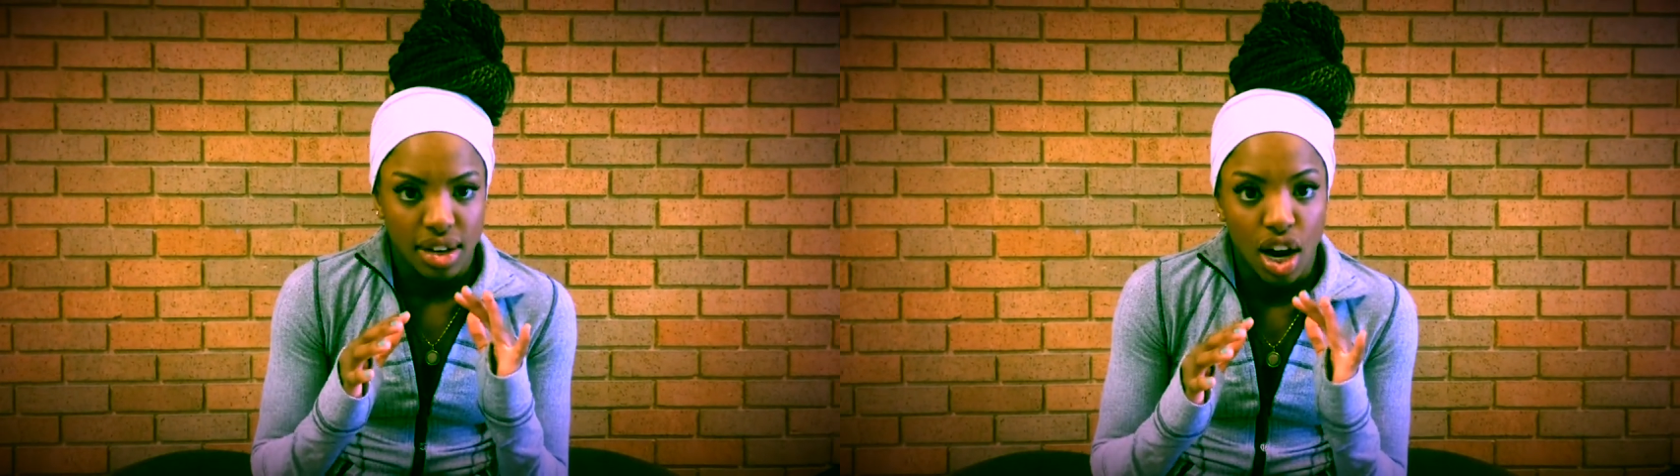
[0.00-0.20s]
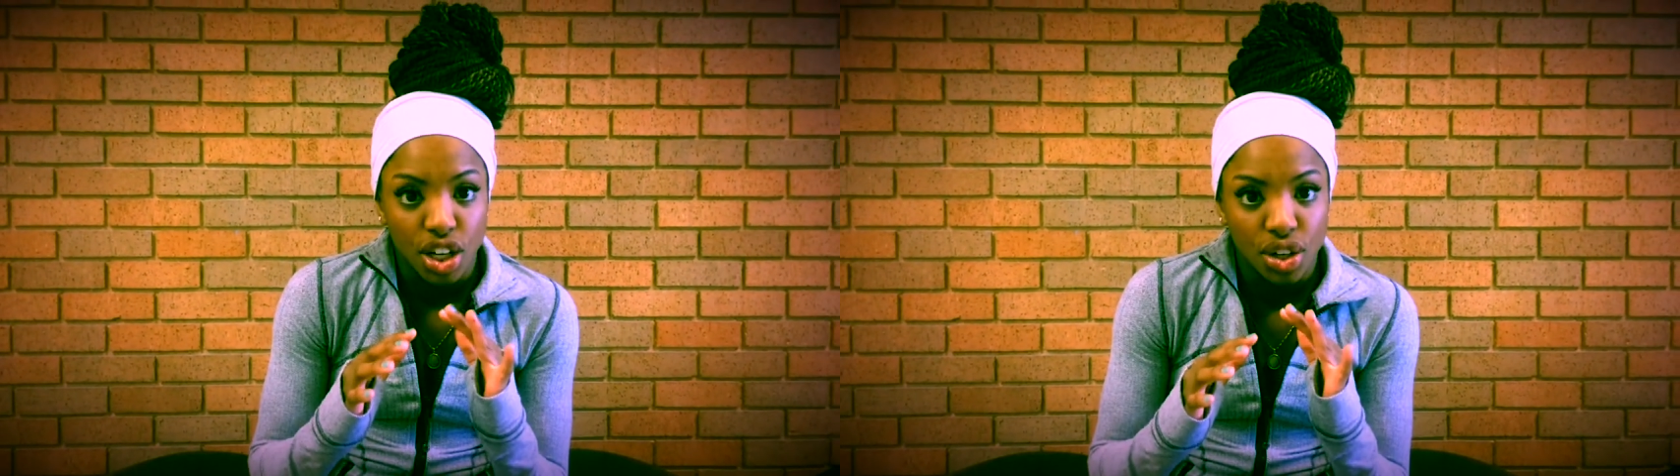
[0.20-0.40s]

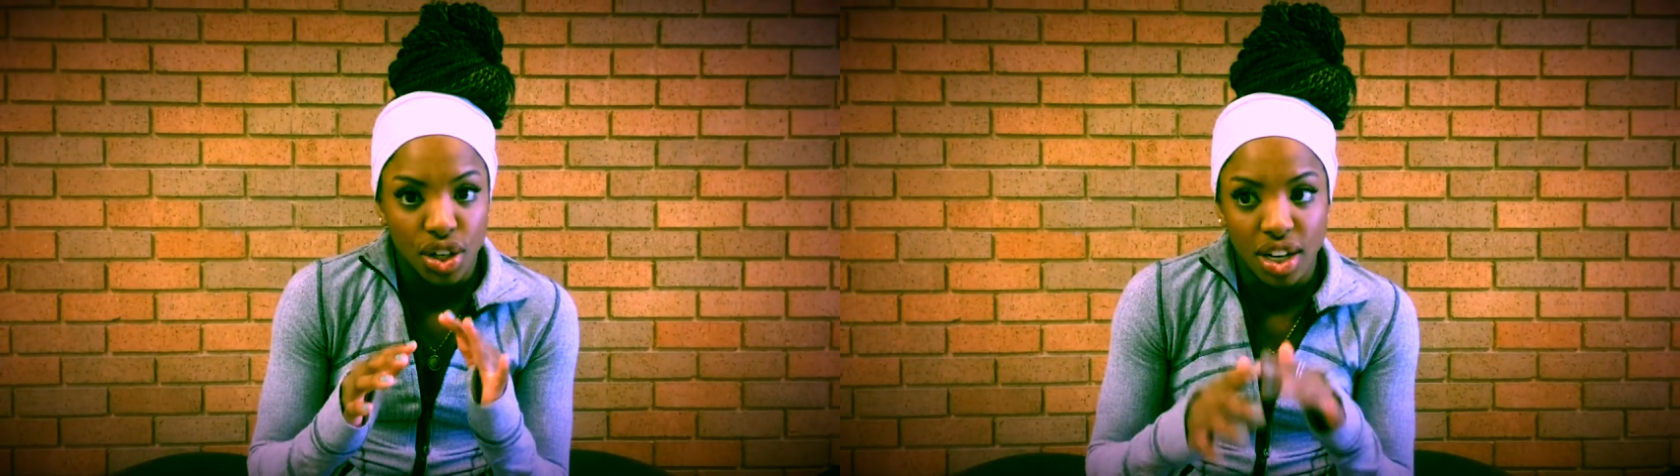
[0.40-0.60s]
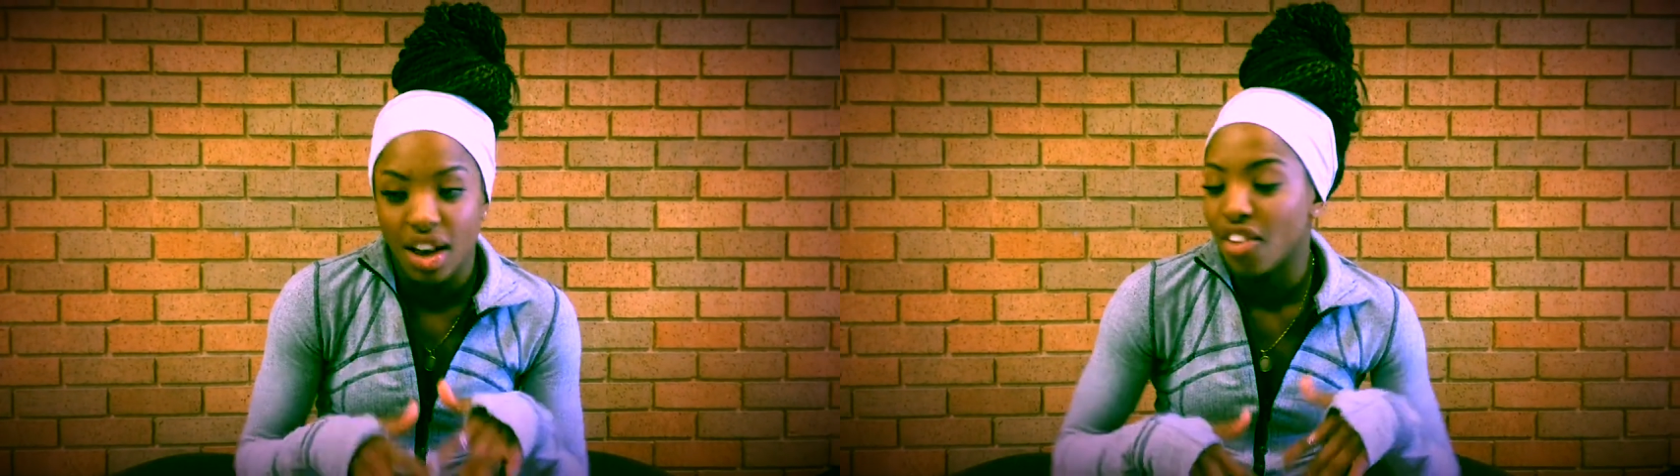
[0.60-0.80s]
on
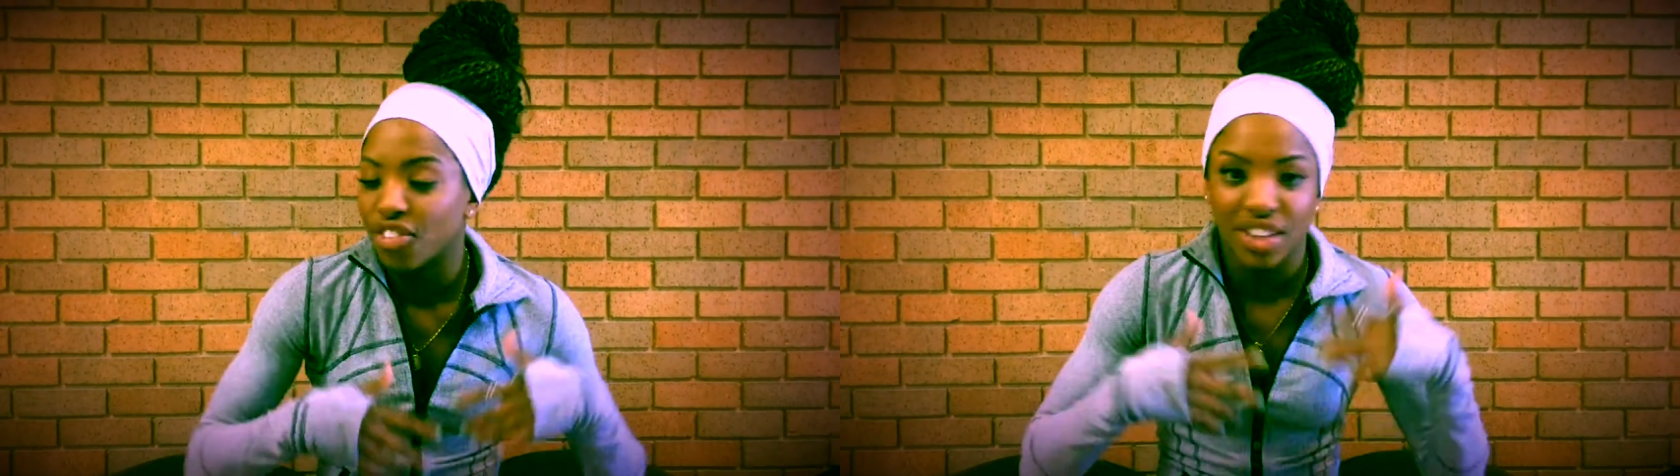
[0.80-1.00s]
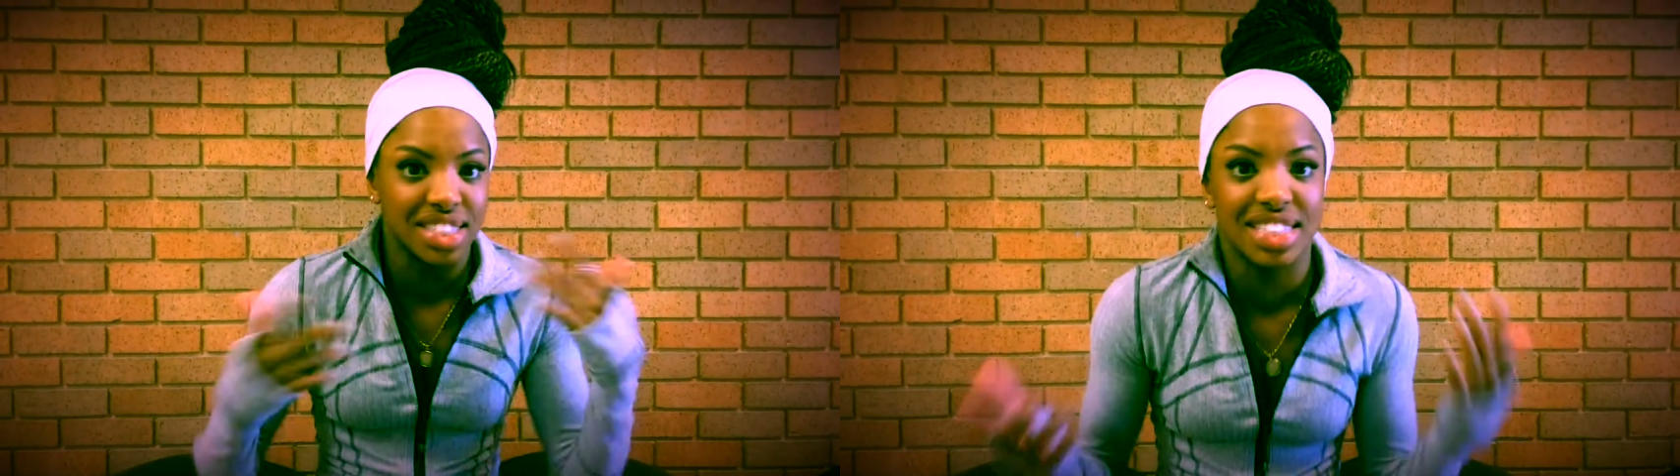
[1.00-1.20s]
good
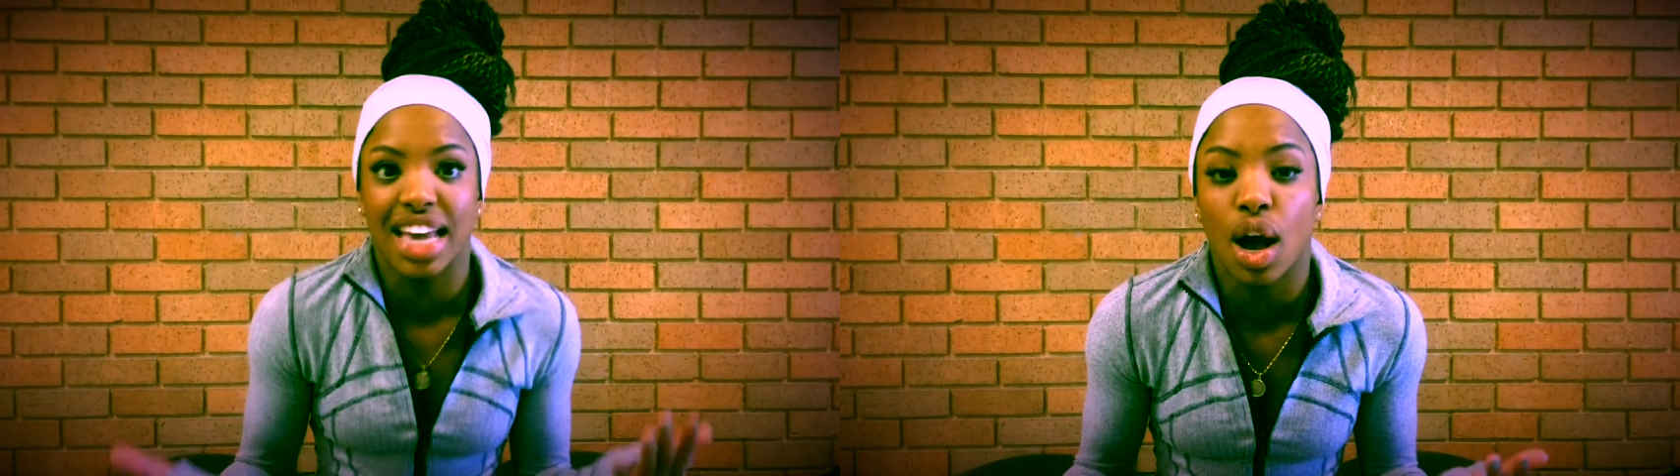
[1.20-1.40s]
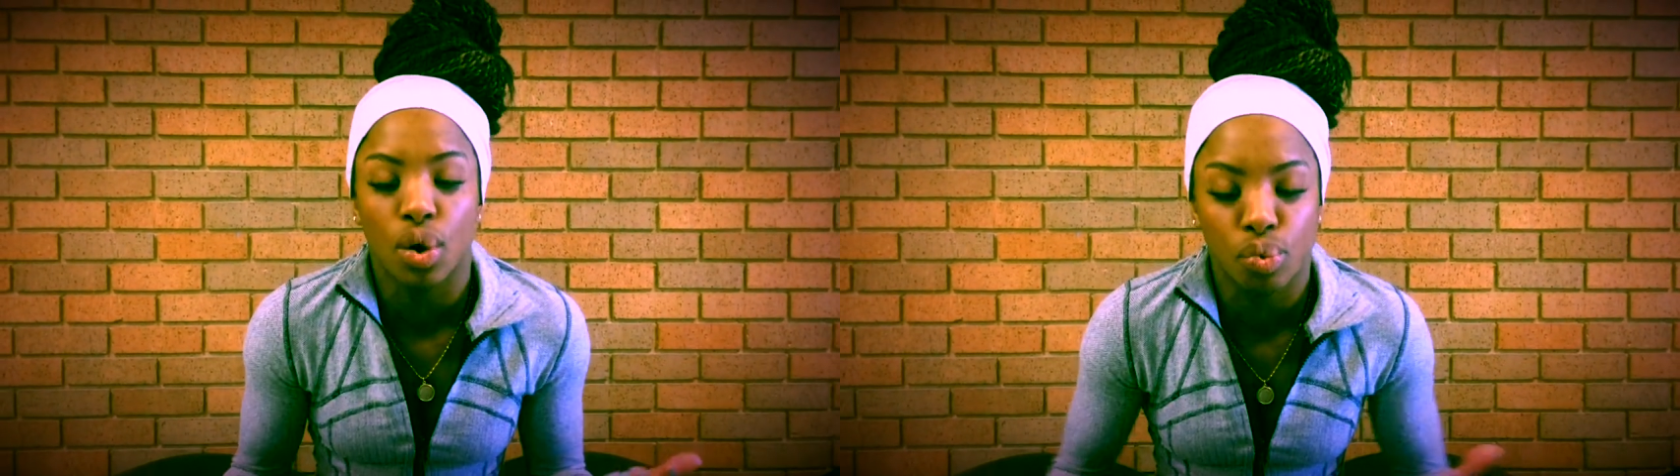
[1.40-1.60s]
enough. Let's see
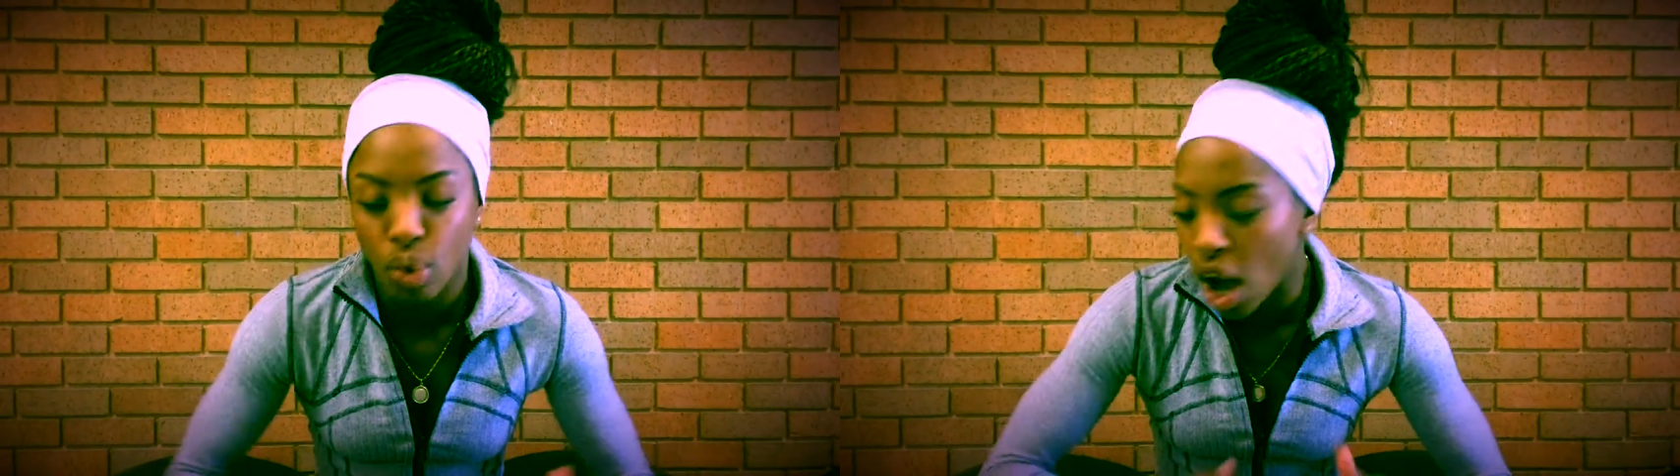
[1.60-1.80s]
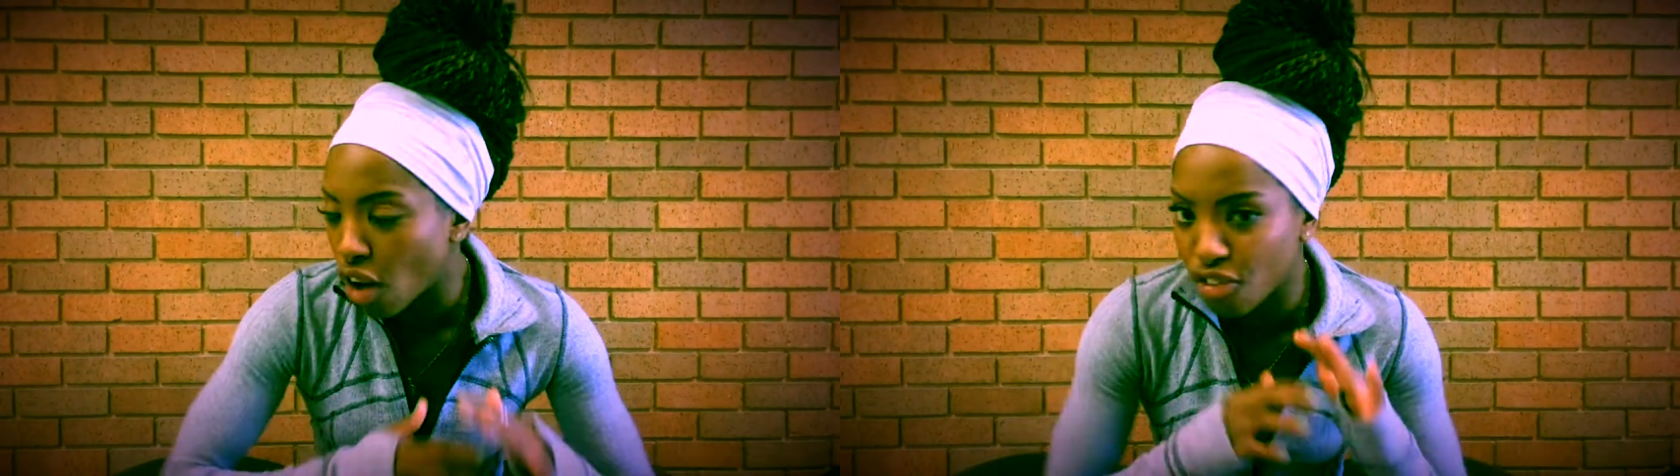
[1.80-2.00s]
how, how